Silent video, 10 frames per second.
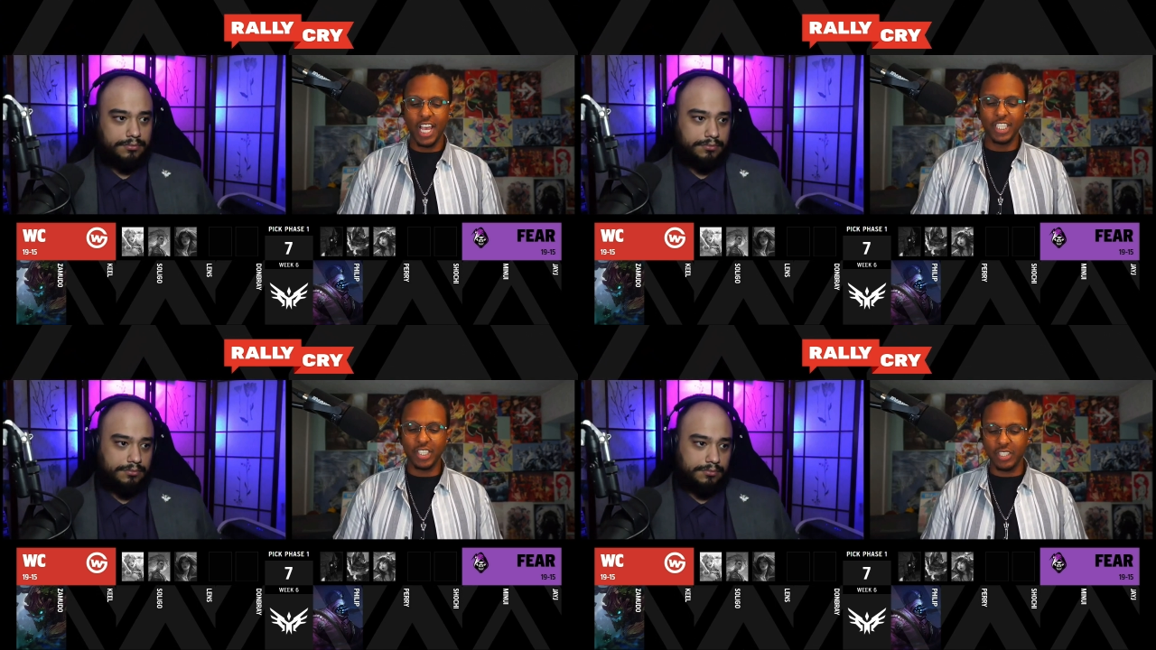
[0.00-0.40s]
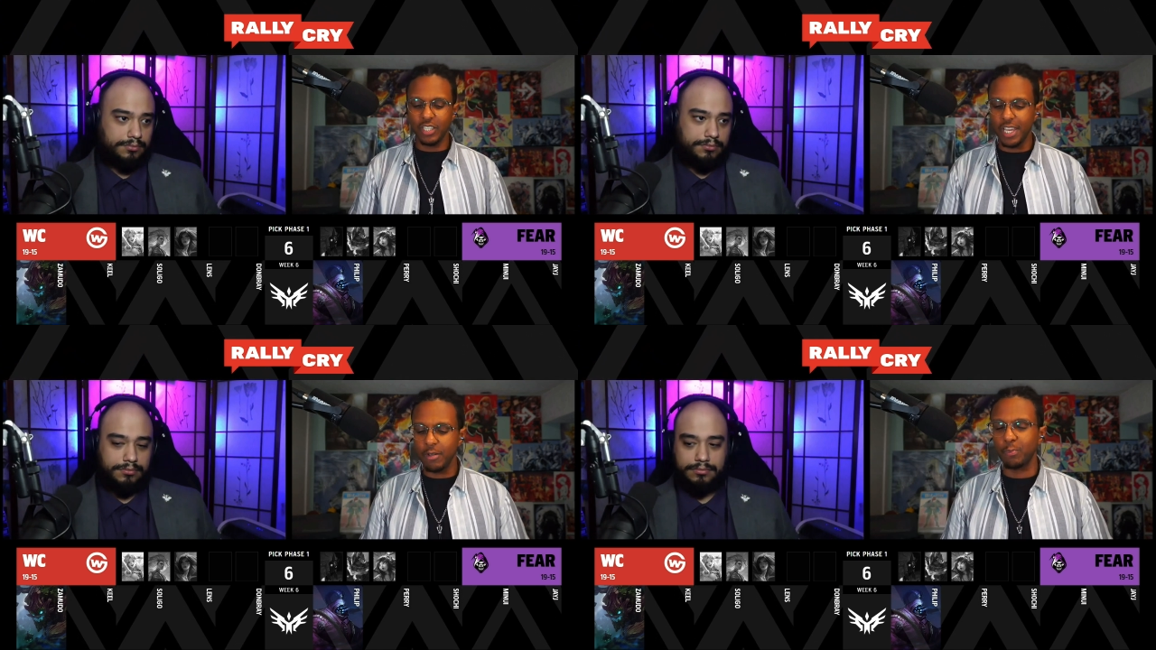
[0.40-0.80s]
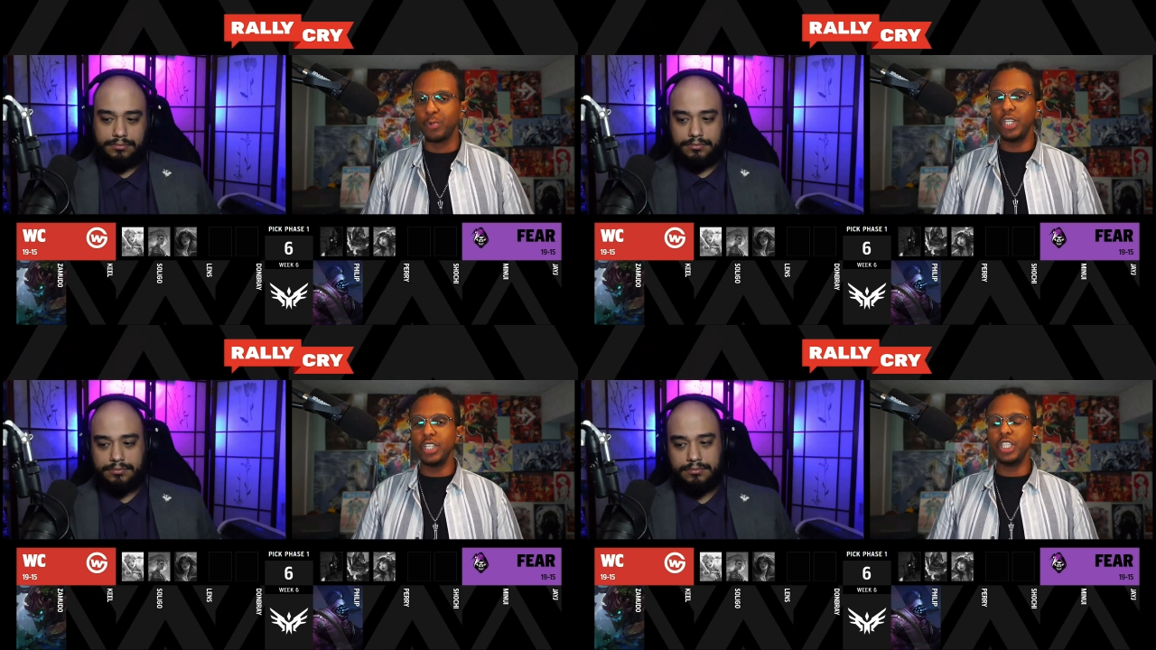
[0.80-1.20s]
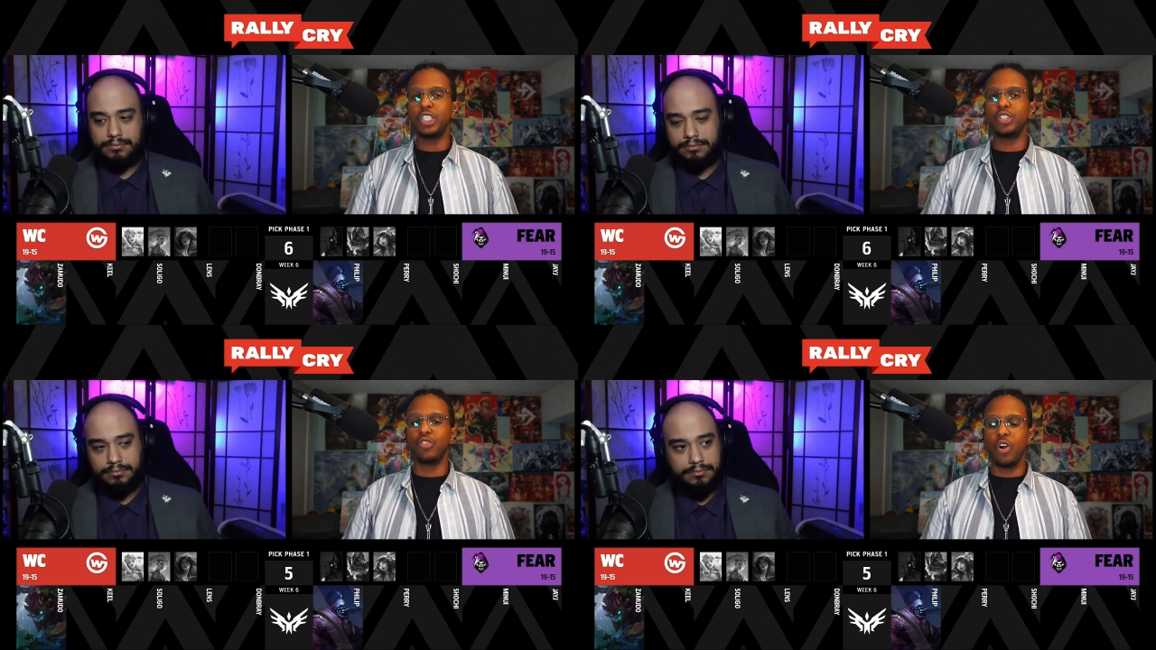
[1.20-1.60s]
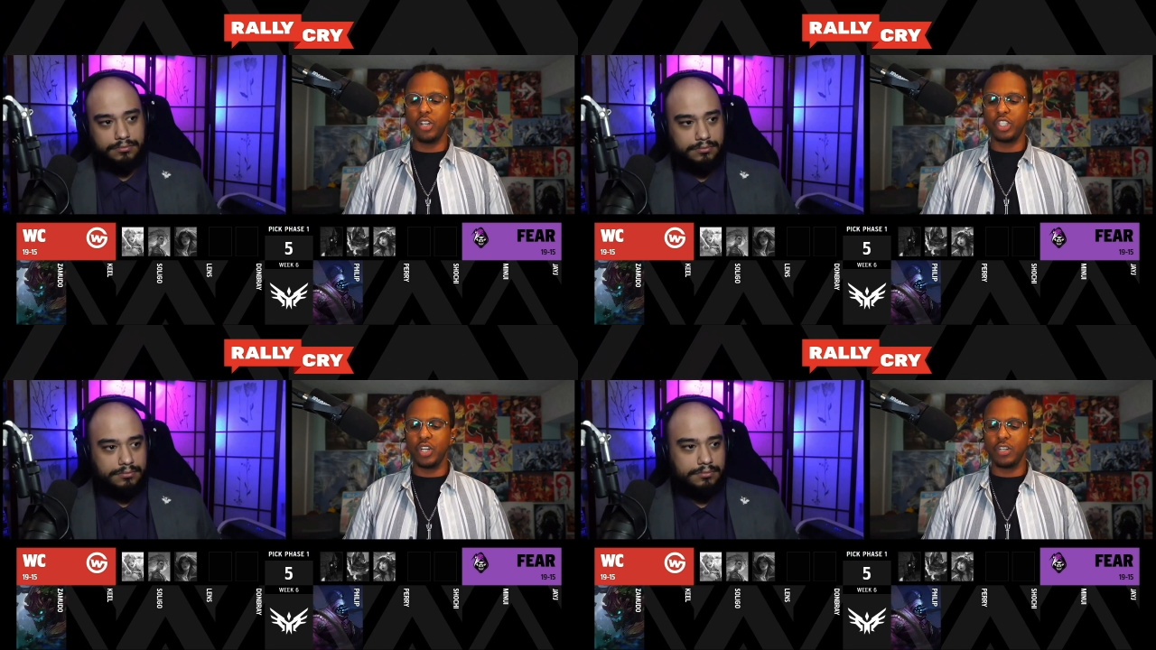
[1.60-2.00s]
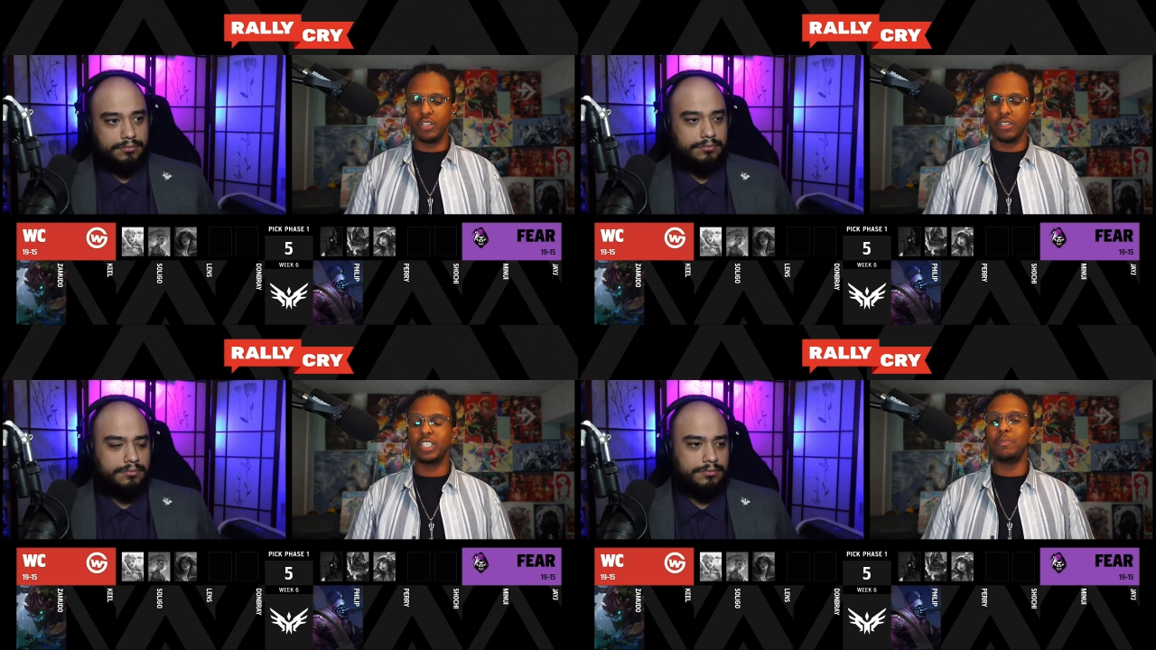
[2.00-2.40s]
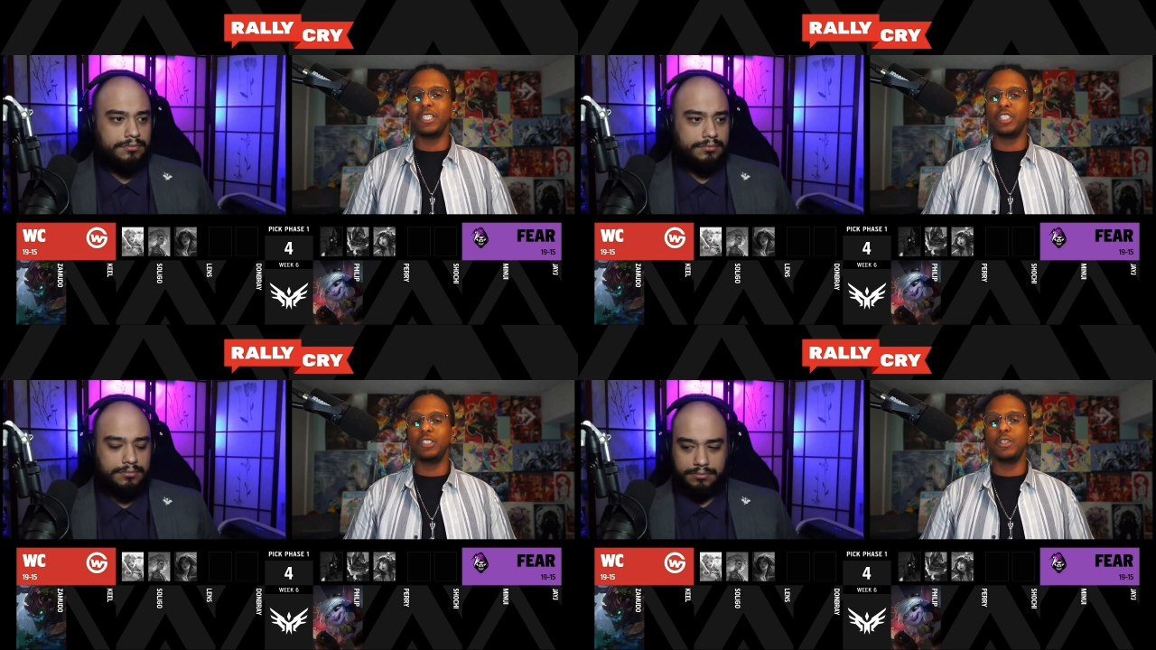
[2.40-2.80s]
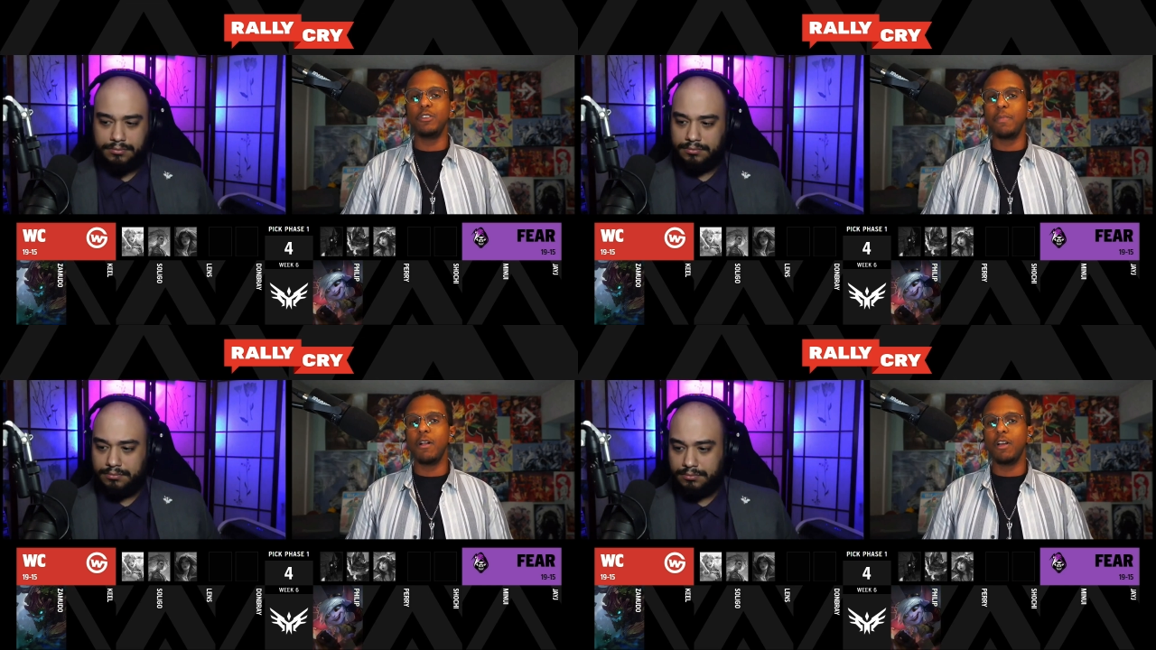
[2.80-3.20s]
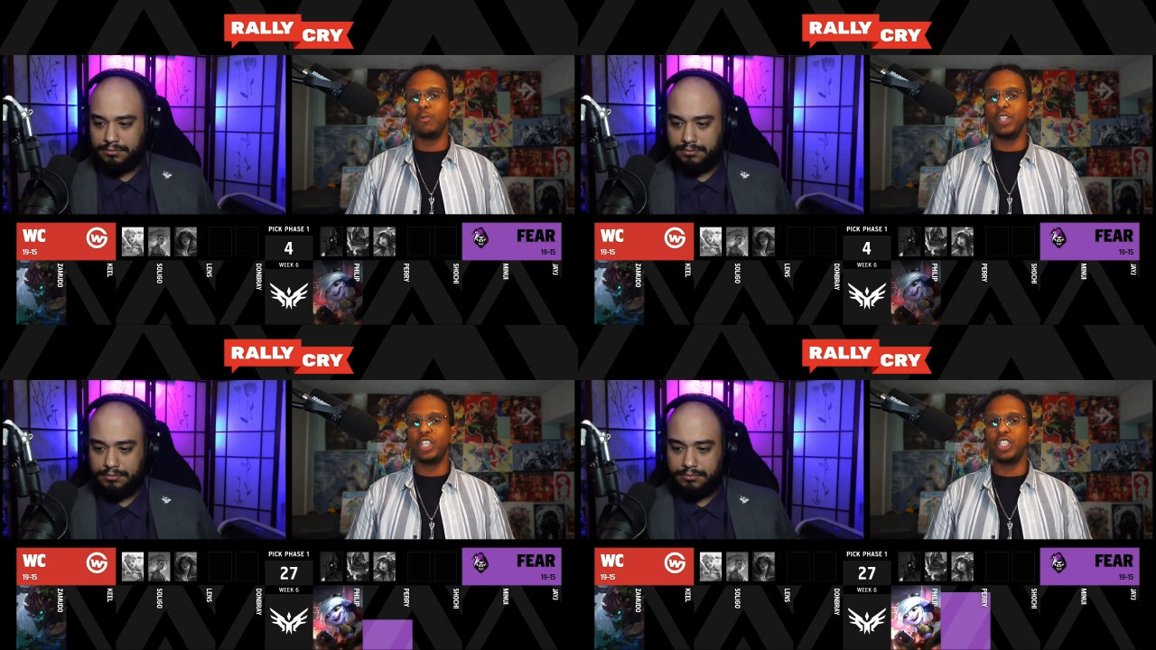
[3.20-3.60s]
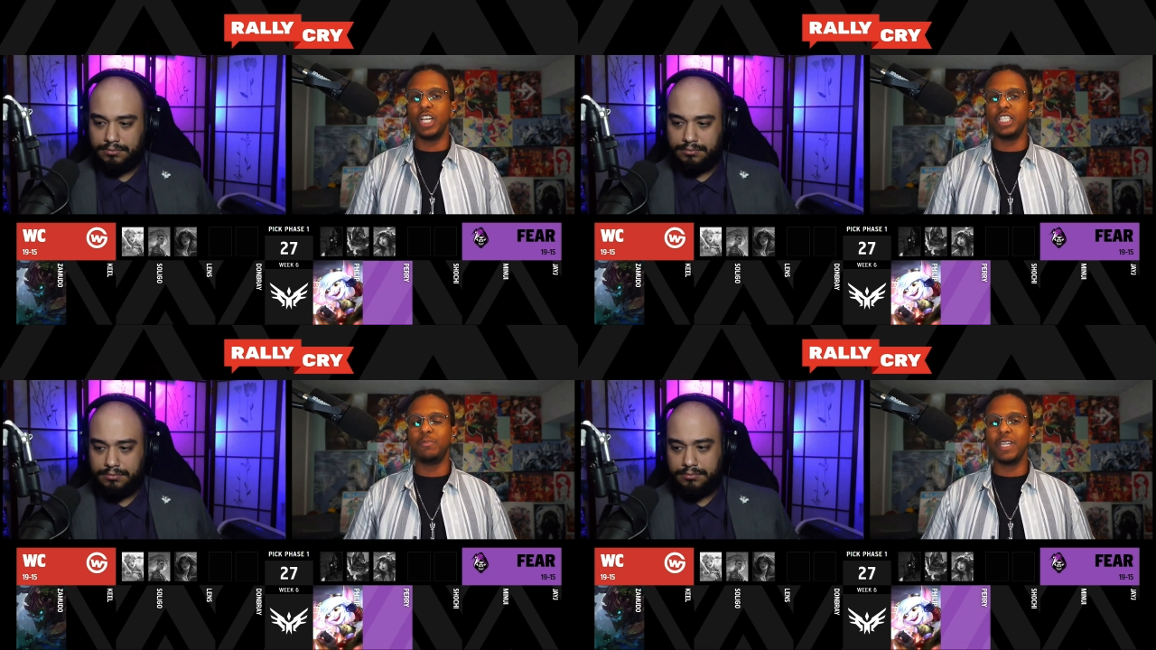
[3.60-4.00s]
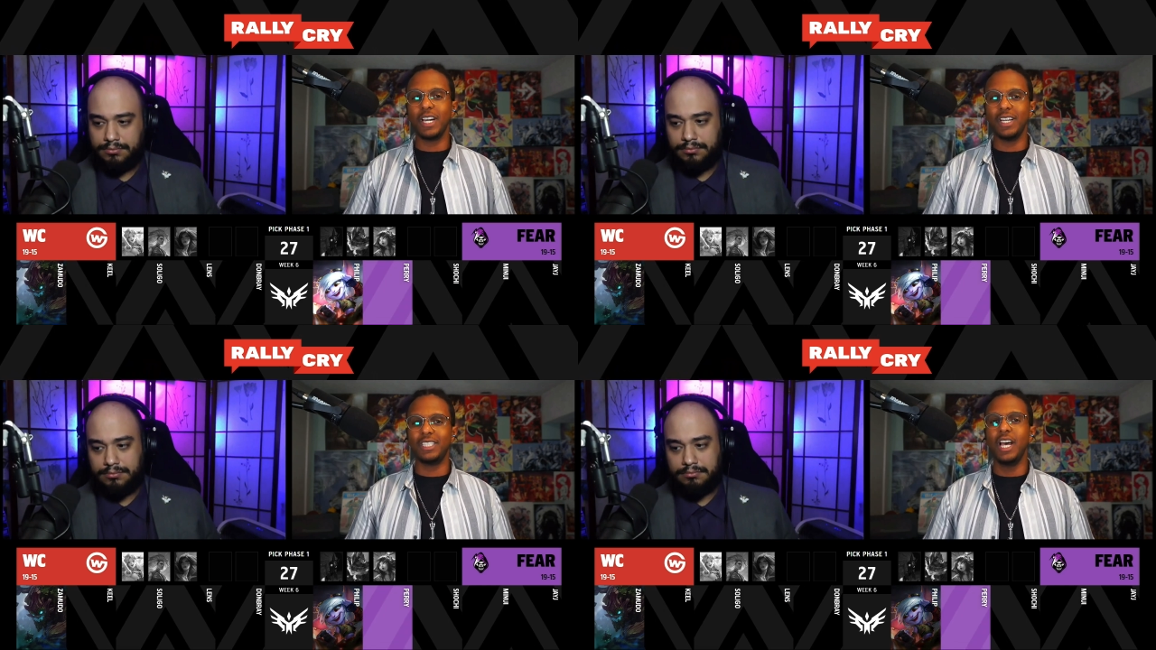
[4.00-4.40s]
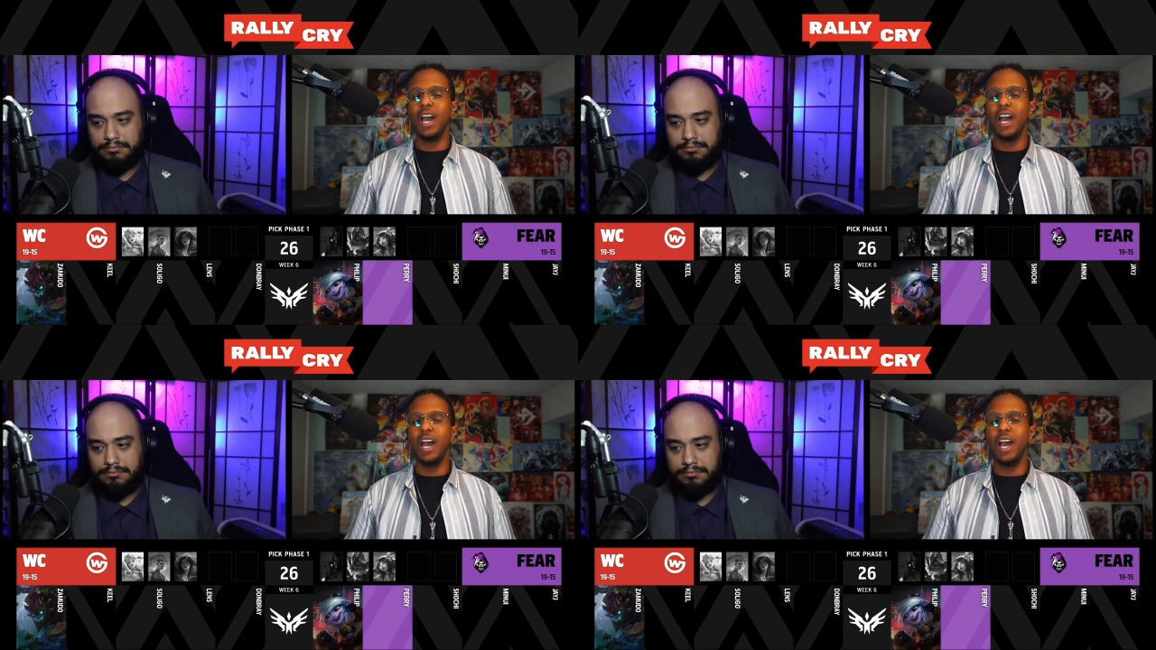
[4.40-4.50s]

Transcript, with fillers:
Speaker 1: Still a really strong jungler, especially when you pair it with the Jace because